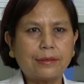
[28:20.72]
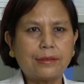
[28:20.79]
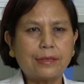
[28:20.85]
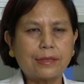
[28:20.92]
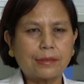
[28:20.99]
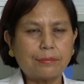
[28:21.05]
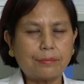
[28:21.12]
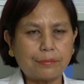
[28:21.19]

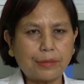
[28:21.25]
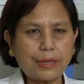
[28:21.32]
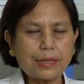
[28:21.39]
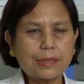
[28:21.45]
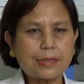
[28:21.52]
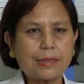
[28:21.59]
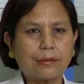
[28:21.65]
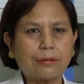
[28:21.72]
It
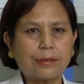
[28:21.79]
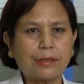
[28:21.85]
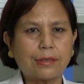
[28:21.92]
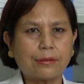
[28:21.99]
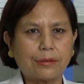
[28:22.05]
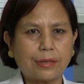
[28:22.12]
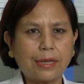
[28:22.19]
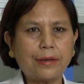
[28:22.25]
brings down,
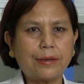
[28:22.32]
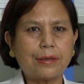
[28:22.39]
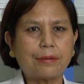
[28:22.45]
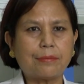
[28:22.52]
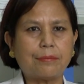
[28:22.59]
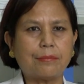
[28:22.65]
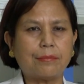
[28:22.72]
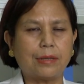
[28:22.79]
okay,
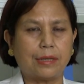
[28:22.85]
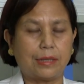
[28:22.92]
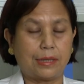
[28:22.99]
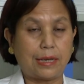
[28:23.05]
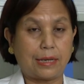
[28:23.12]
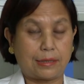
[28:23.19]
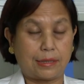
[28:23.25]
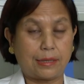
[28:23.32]

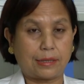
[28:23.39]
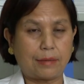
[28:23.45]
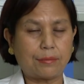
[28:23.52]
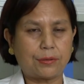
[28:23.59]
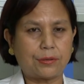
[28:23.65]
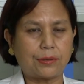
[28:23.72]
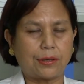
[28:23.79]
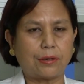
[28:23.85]
it
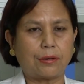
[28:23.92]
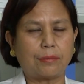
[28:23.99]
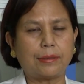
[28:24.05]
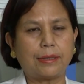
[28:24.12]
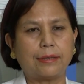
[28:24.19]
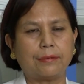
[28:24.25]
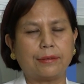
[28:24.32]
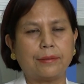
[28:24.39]
comes to the
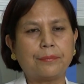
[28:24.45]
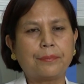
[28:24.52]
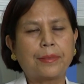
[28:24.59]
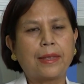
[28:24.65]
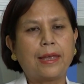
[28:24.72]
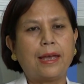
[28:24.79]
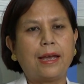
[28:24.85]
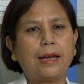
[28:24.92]
normal level.
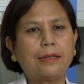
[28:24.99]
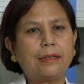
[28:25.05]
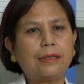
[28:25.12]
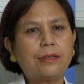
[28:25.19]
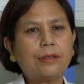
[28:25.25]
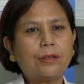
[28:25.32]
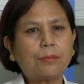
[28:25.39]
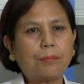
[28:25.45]
And
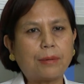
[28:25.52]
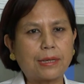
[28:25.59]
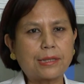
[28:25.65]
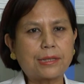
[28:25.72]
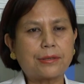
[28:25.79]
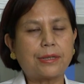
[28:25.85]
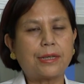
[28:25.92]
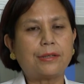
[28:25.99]
then your
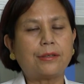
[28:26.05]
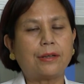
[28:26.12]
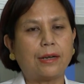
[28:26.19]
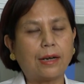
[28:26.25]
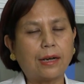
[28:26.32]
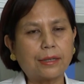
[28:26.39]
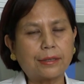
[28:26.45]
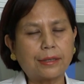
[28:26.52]
pulse rate, your
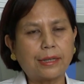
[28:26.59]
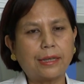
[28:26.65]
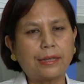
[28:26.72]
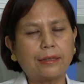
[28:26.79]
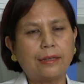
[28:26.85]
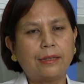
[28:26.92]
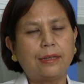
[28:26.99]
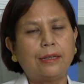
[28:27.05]
heart
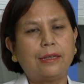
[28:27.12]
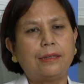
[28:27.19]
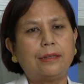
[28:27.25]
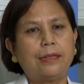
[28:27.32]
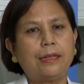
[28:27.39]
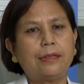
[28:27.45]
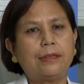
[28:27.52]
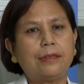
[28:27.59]
rate,
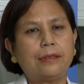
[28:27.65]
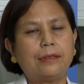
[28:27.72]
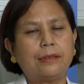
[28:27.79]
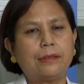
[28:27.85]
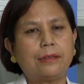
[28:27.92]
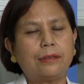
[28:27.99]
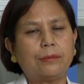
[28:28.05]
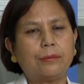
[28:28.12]
then
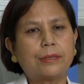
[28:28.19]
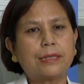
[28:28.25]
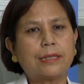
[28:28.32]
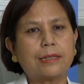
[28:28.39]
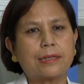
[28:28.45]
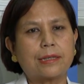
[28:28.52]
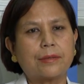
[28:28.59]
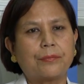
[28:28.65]
what
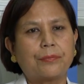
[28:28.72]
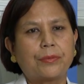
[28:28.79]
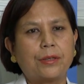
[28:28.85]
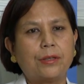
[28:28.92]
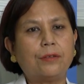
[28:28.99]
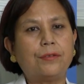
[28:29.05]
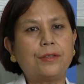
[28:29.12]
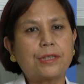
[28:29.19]
else?
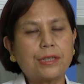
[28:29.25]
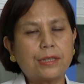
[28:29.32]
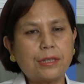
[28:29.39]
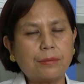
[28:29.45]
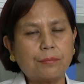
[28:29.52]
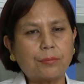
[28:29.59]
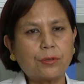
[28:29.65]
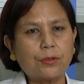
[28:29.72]
Your vision
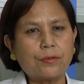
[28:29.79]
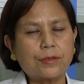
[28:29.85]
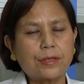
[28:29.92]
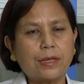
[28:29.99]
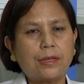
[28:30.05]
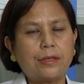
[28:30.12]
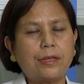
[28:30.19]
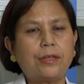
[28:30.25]
improves,
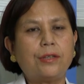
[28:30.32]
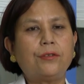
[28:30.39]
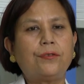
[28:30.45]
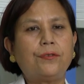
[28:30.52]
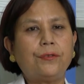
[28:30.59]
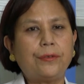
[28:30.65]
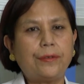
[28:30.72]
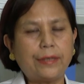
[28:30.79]
then you
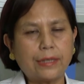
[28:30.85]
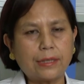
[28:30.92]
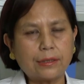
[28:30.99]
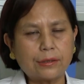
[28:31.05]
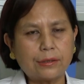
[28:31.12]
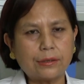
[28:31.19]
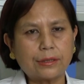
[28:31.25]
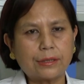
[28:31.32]

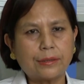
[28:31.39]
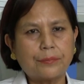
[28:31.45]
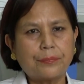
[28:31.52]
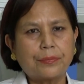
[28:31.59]
feel good.